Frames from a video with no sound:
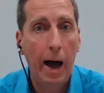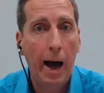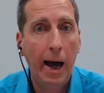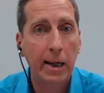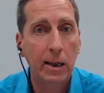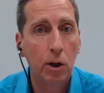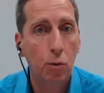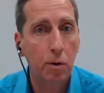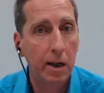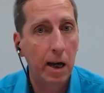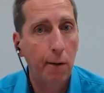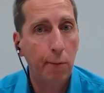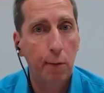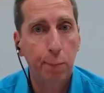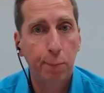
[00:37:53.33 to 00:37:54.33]
I don't
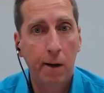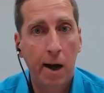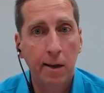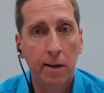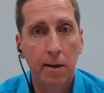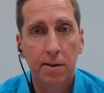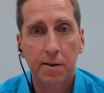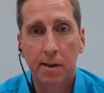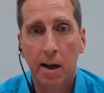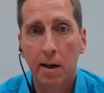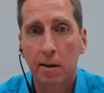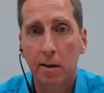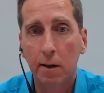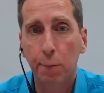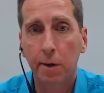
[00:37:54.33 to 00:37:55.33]
have a final
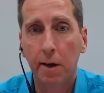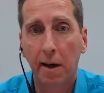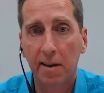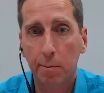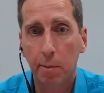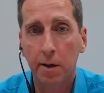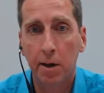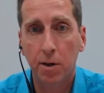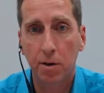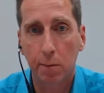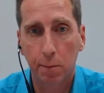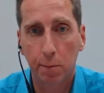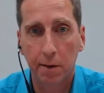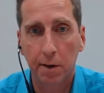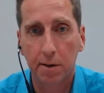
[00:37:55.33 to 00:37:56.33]
scientific explanation
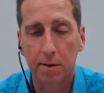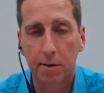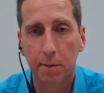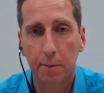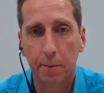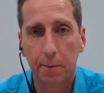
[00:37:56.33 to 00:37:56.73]
for this,